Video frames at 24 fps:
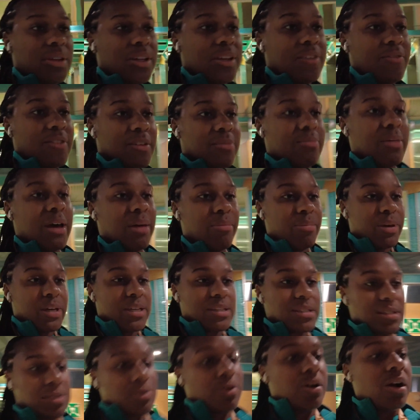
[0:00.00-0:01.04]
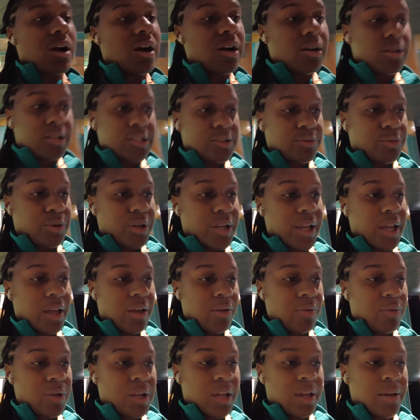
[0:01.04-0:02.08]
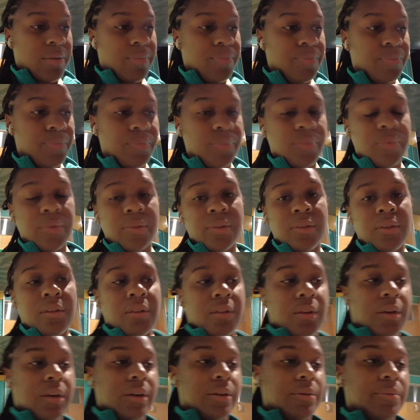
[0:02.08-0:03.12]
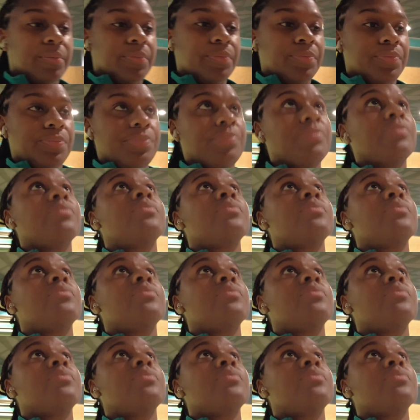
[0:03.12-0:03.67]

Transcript: give it my best or hardest workout when I'm